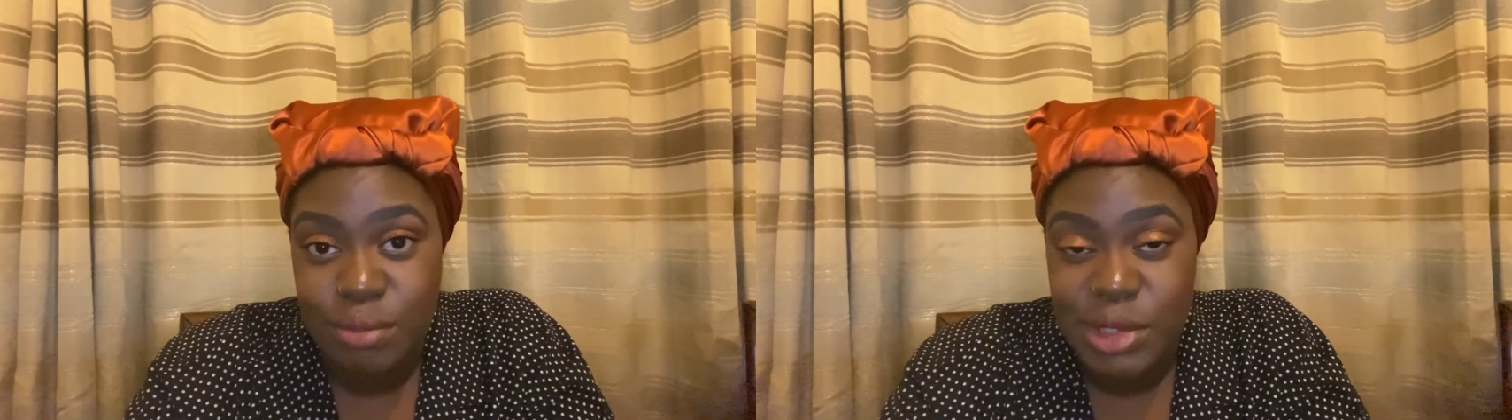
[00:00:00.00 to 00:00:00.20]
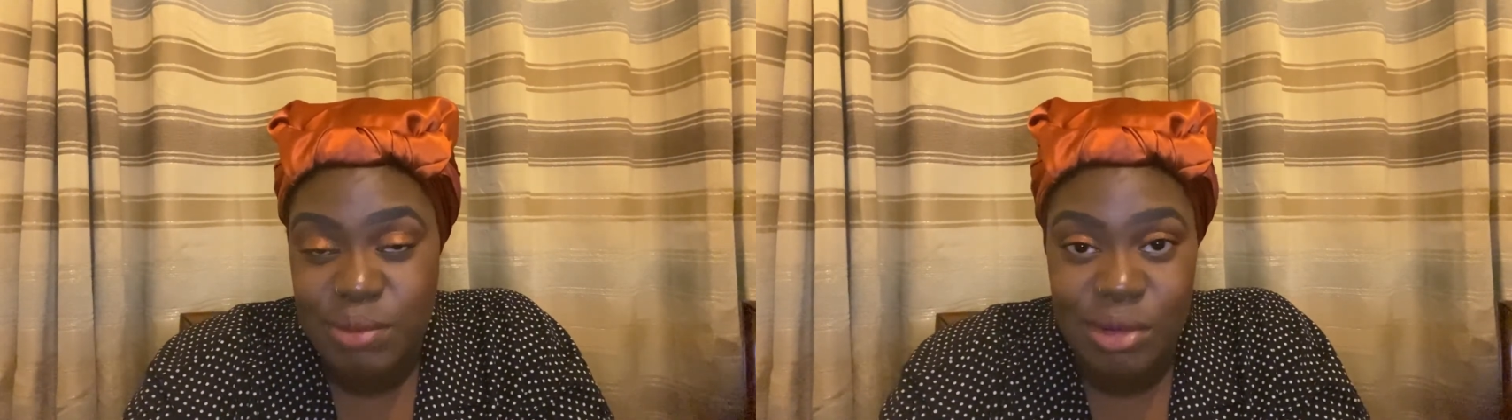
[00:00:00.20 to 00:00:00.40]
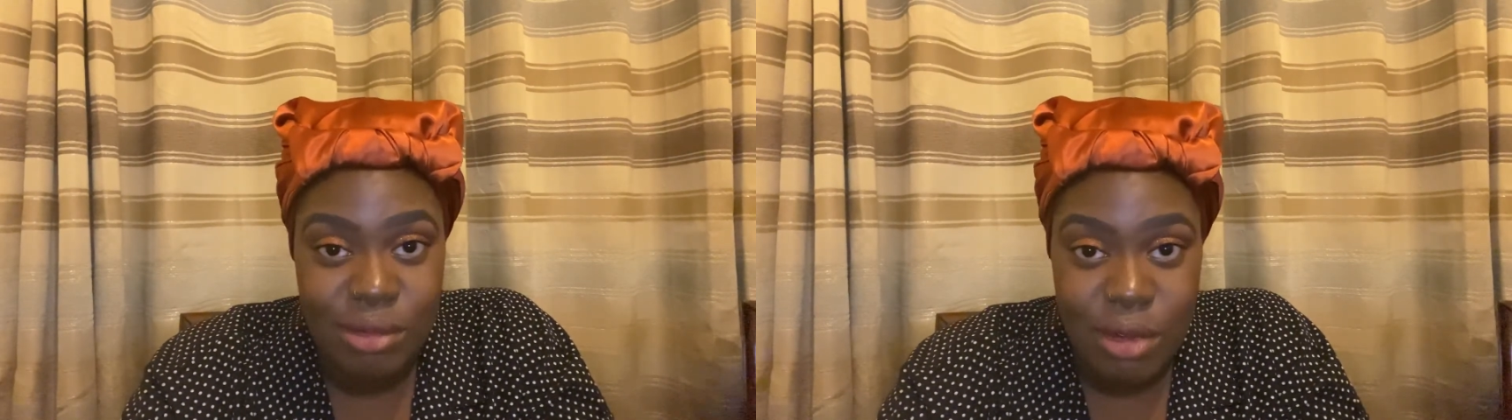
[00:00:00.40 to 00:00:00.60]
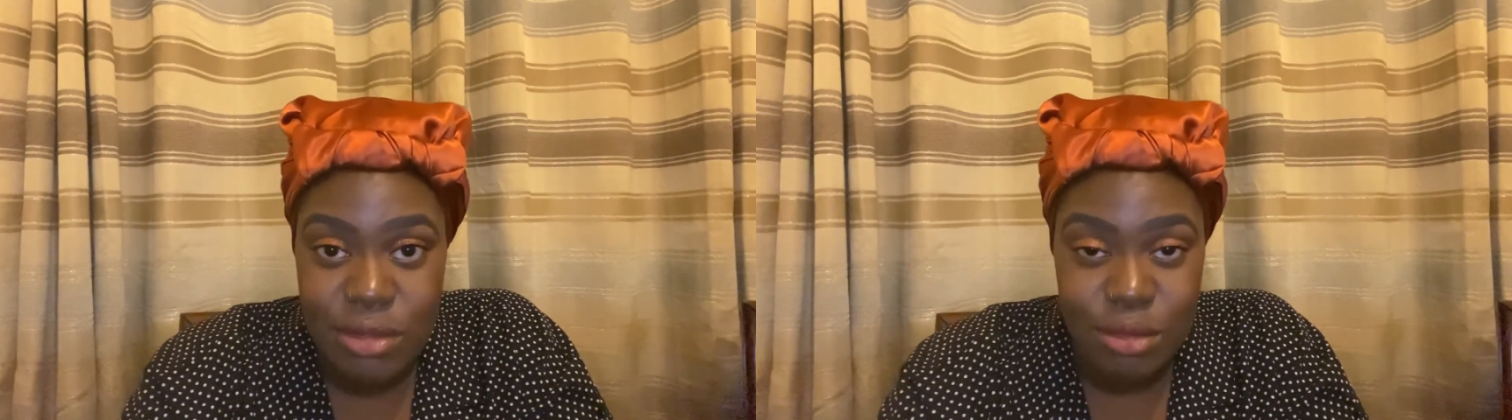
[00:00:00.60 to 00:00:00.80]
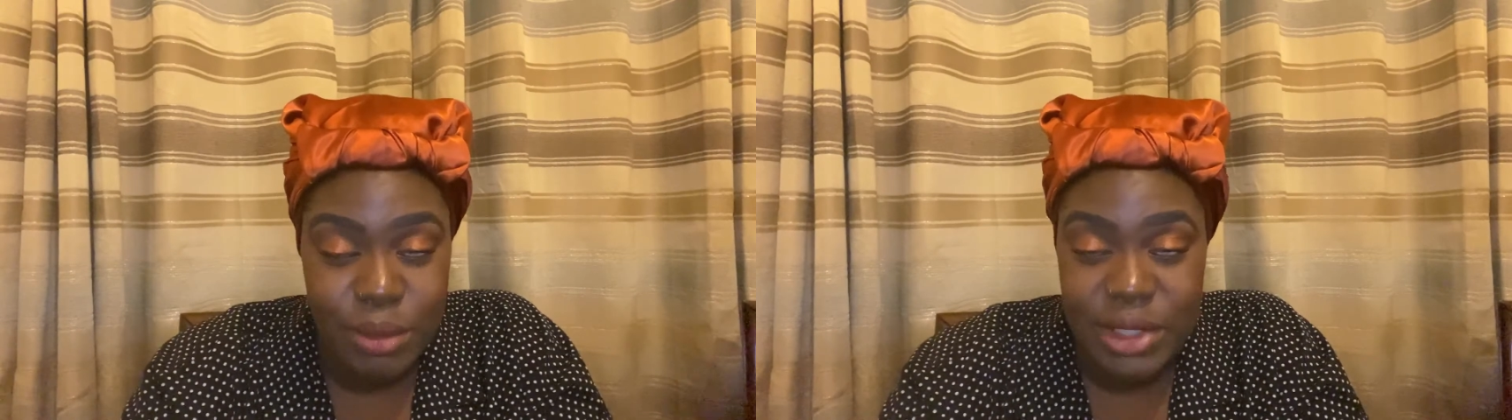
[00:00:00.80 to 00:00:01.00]
But spring rolls
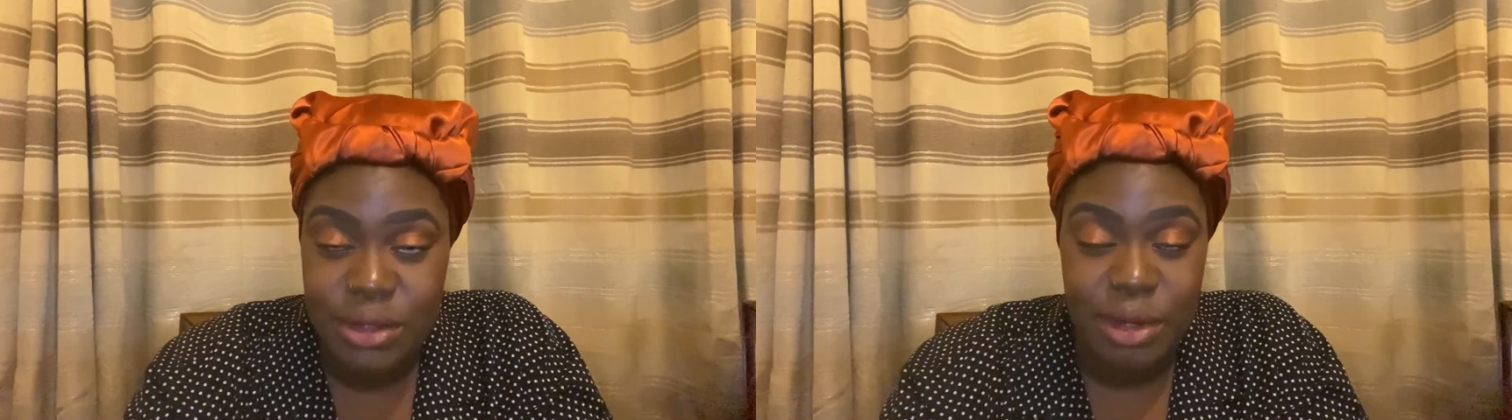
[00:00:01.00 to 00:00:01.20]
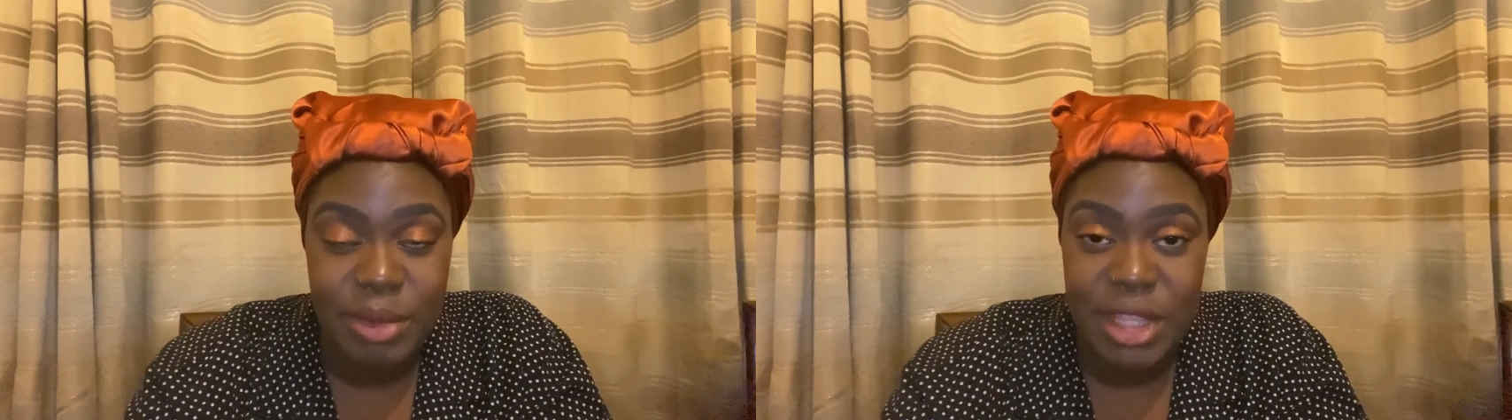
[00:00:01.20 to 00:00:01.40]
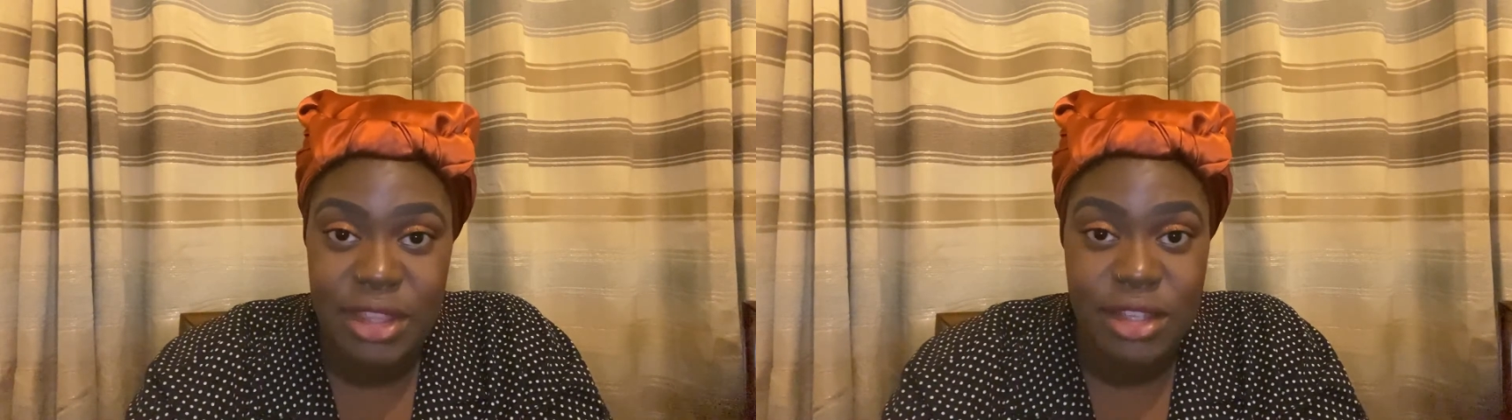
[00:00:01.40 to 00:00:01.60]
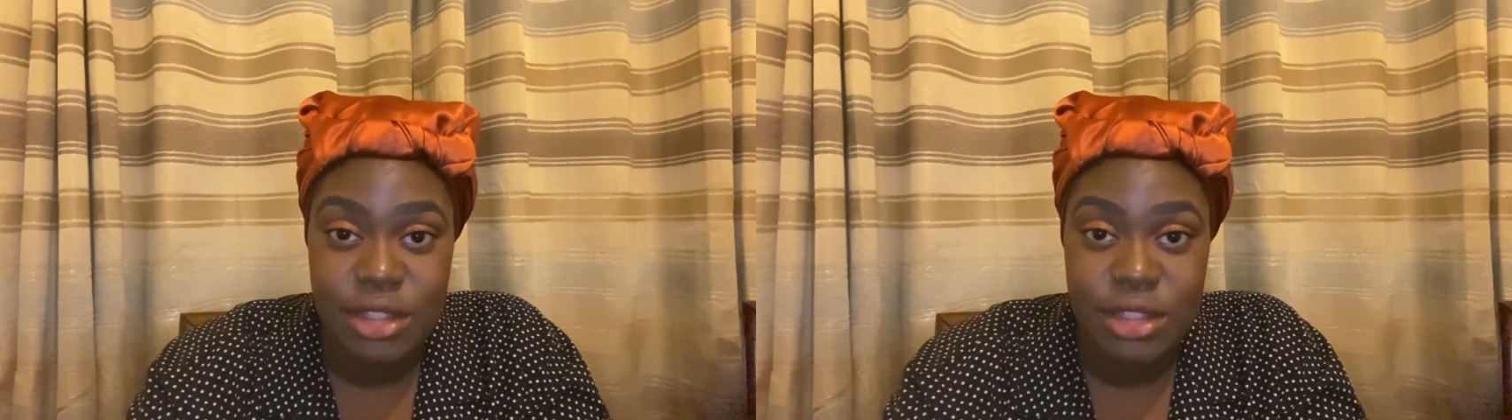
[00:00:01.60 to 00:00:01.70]
are always going to be there.